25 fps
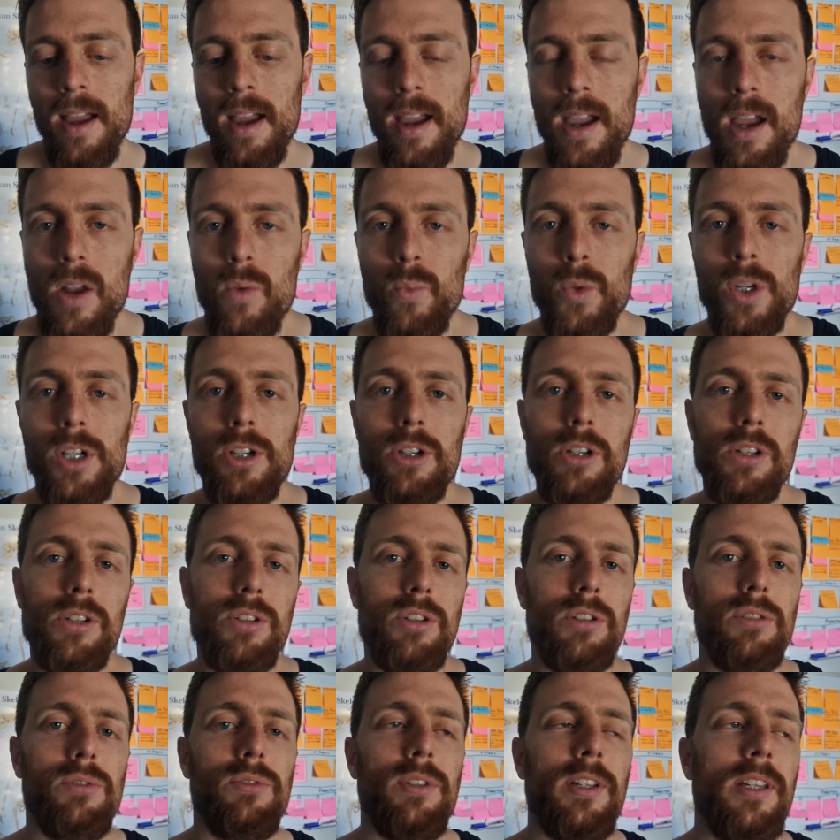And we're
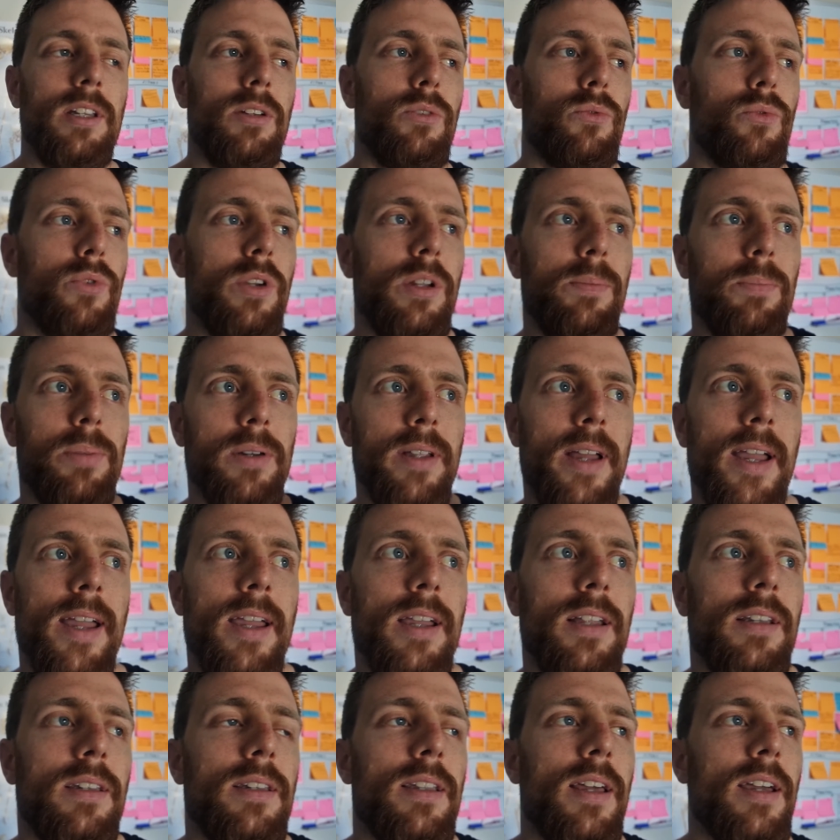constantly
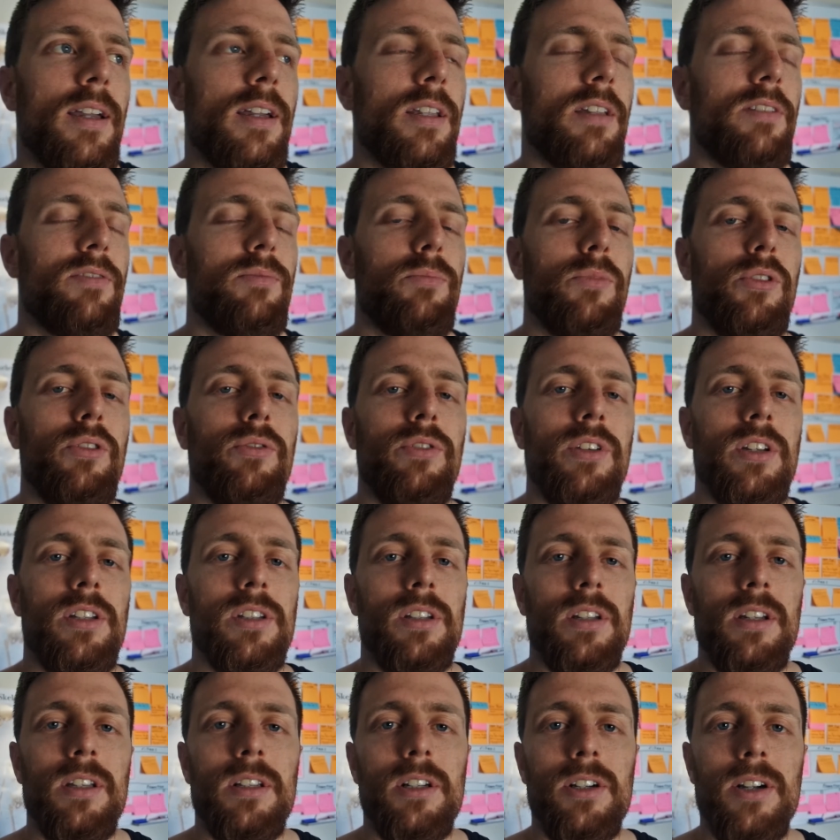replaying negative
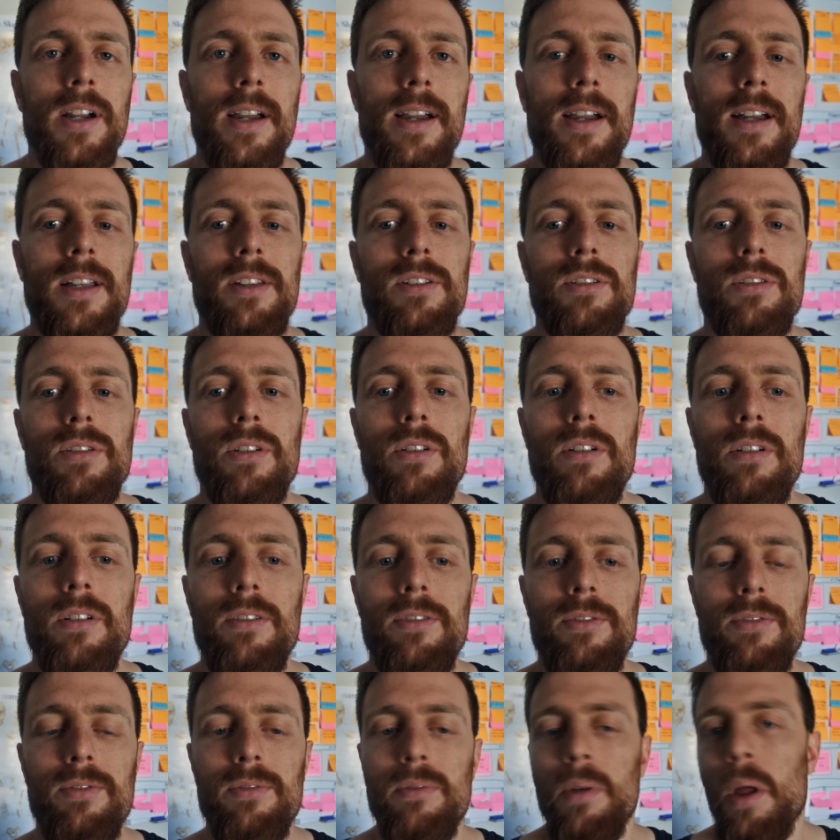movies in our heads
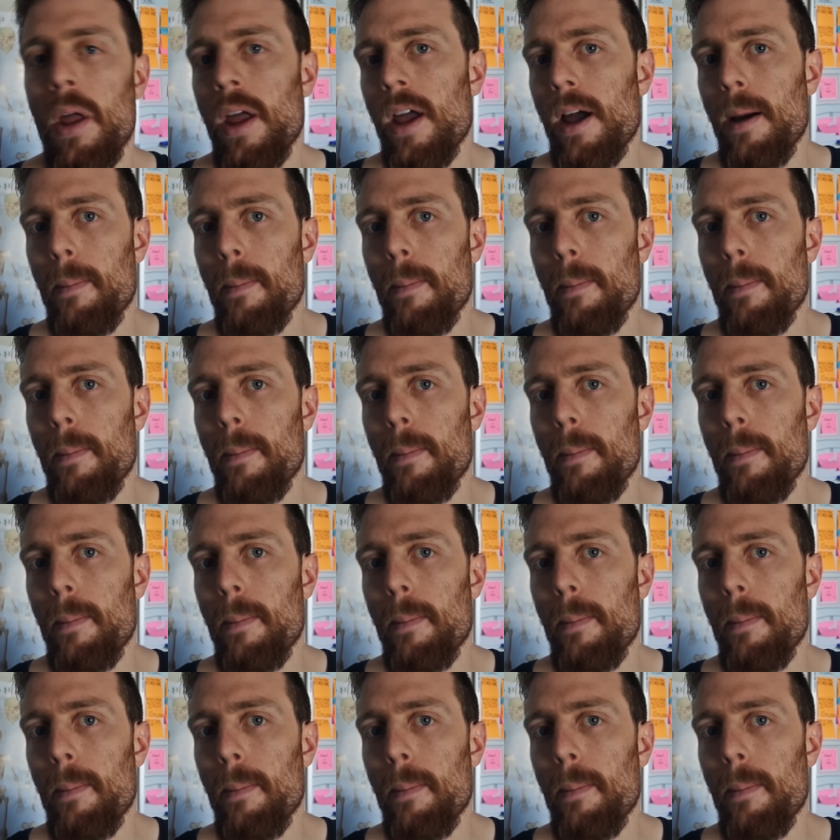of